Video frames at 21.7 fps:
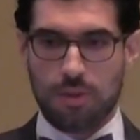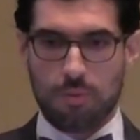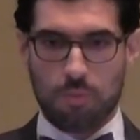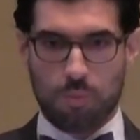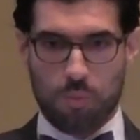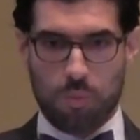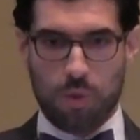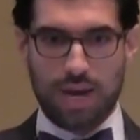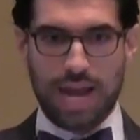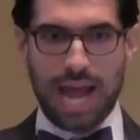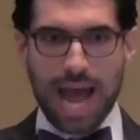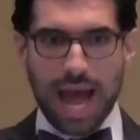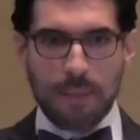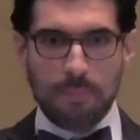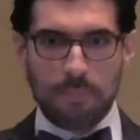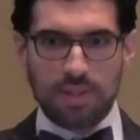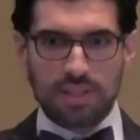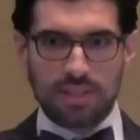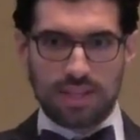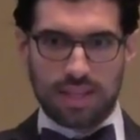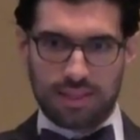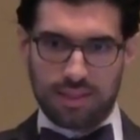what
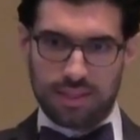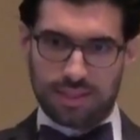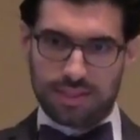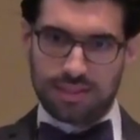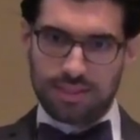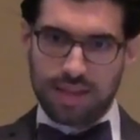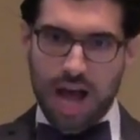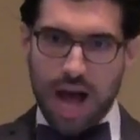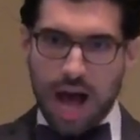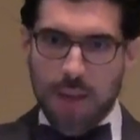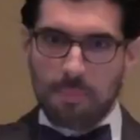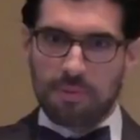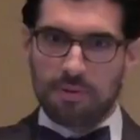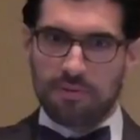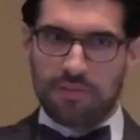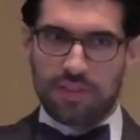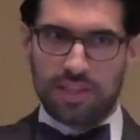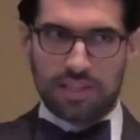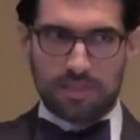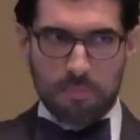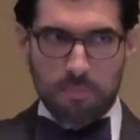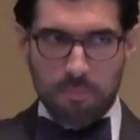happens at the top of
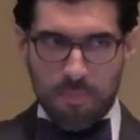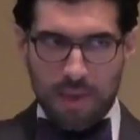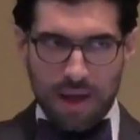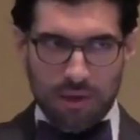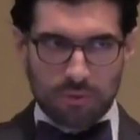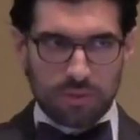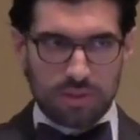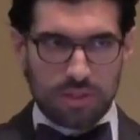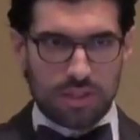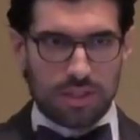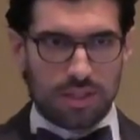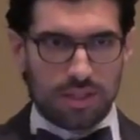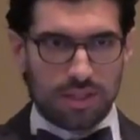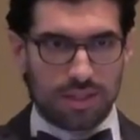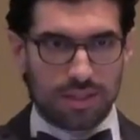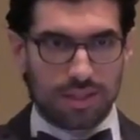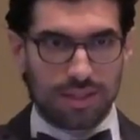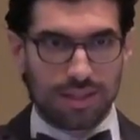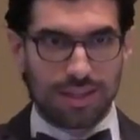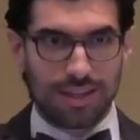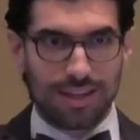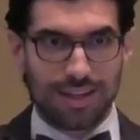this mountain
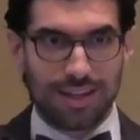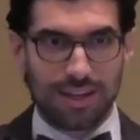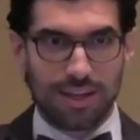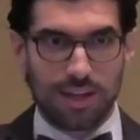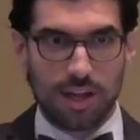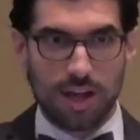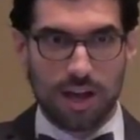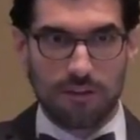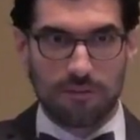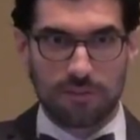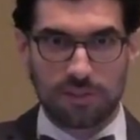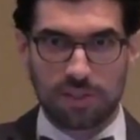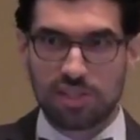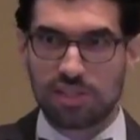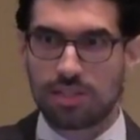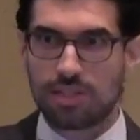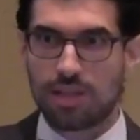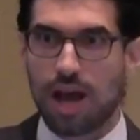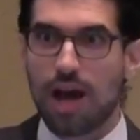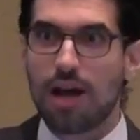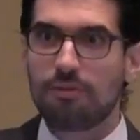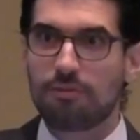of
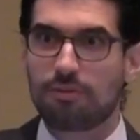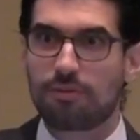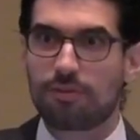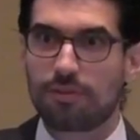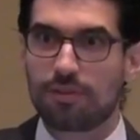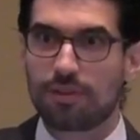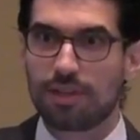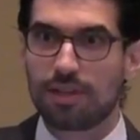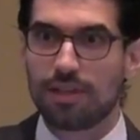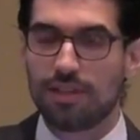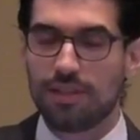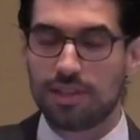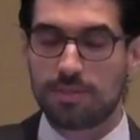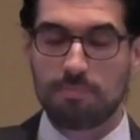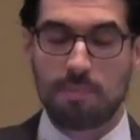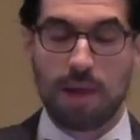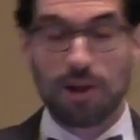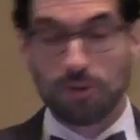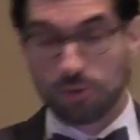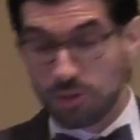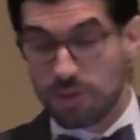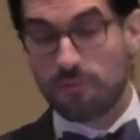stuff, this
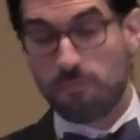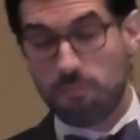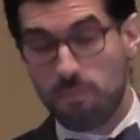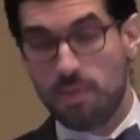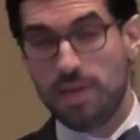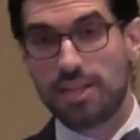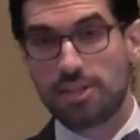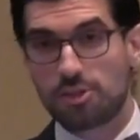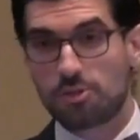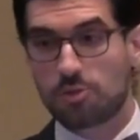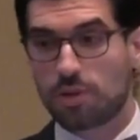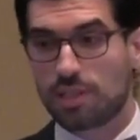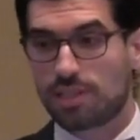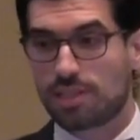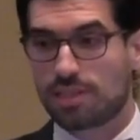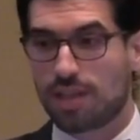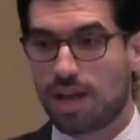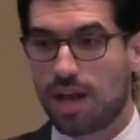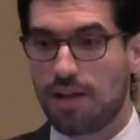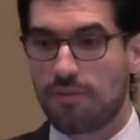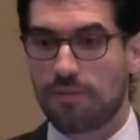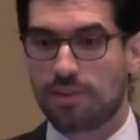mountain of ministry
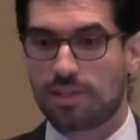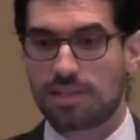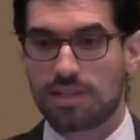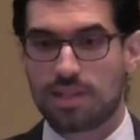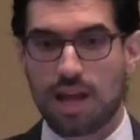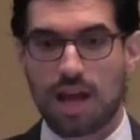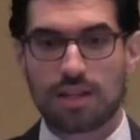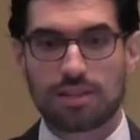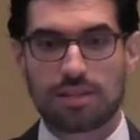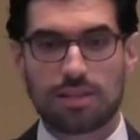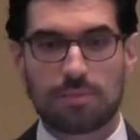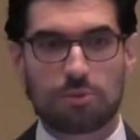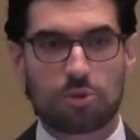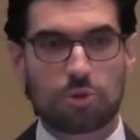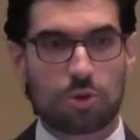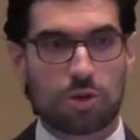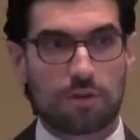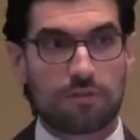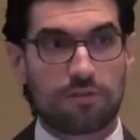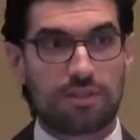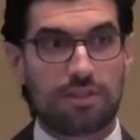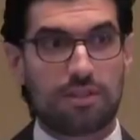stuff, is not some
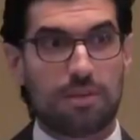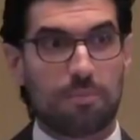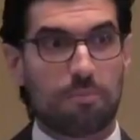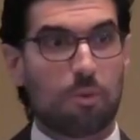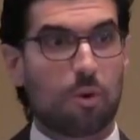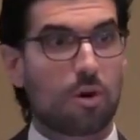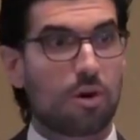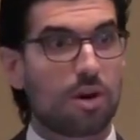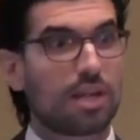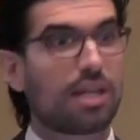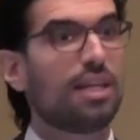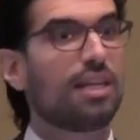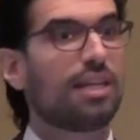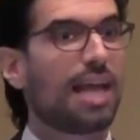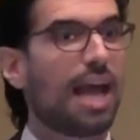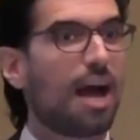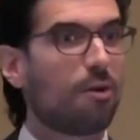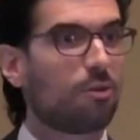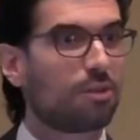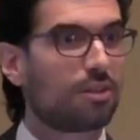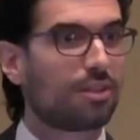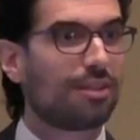sort of Taboric
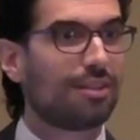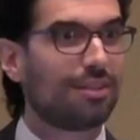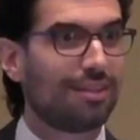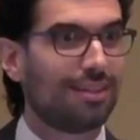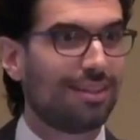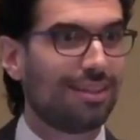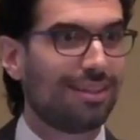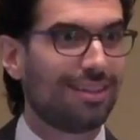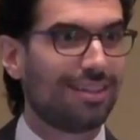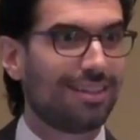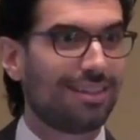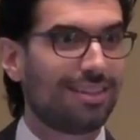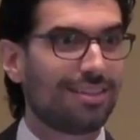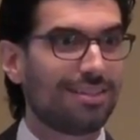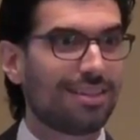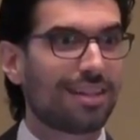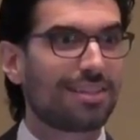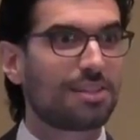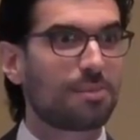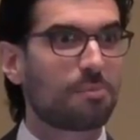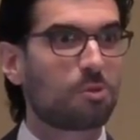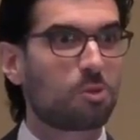encounter,
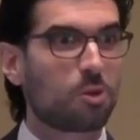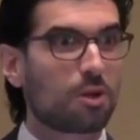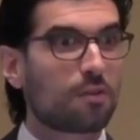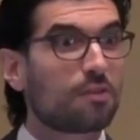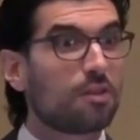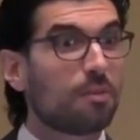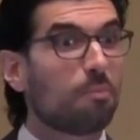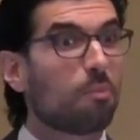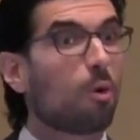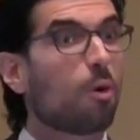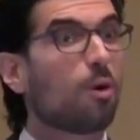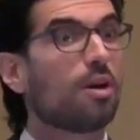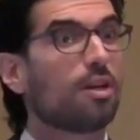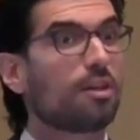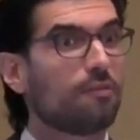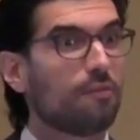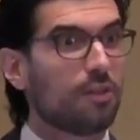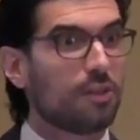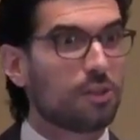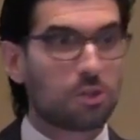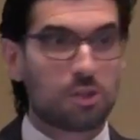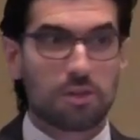not some sort of Taboric
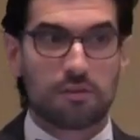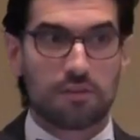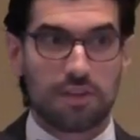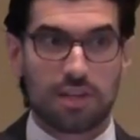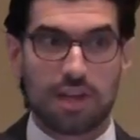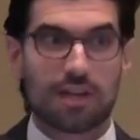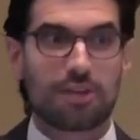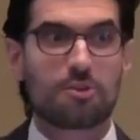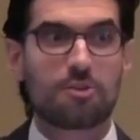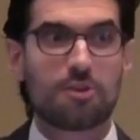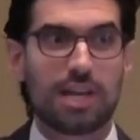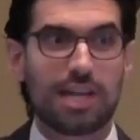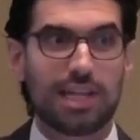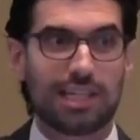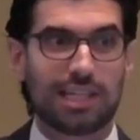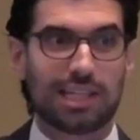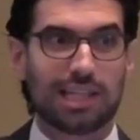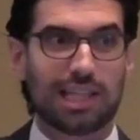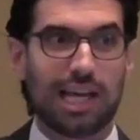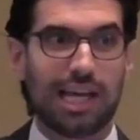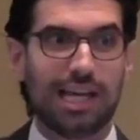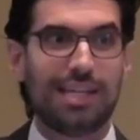vision of the
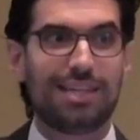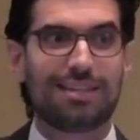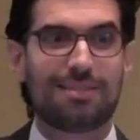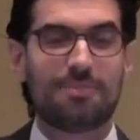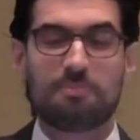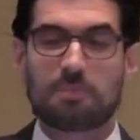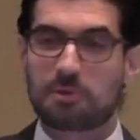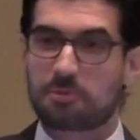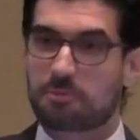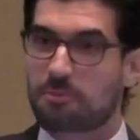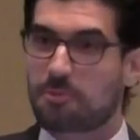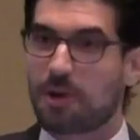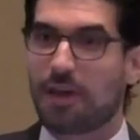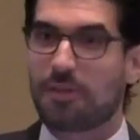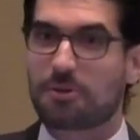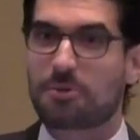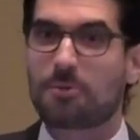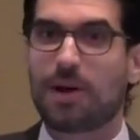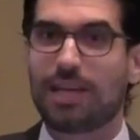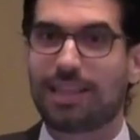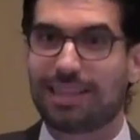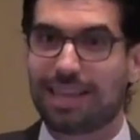uncreated light, but
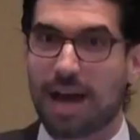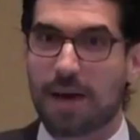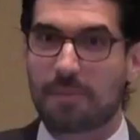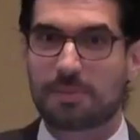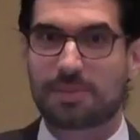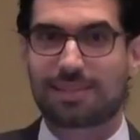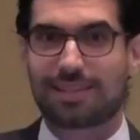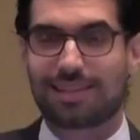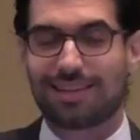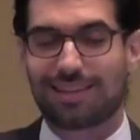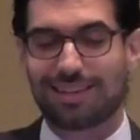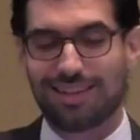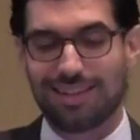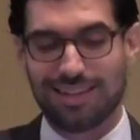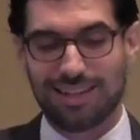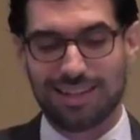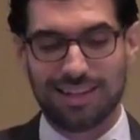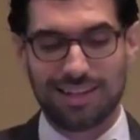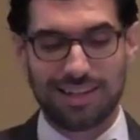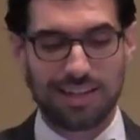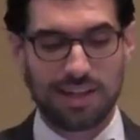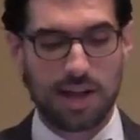rather quite the opposite.
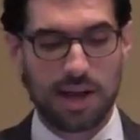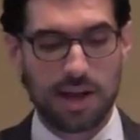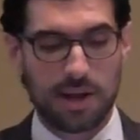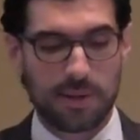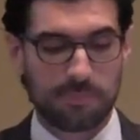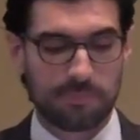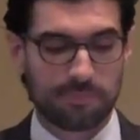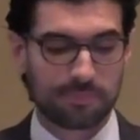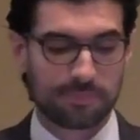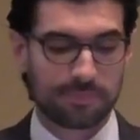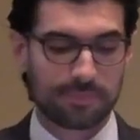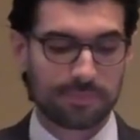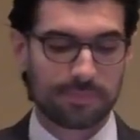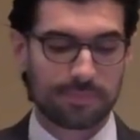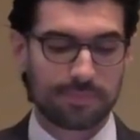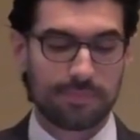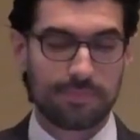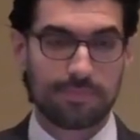And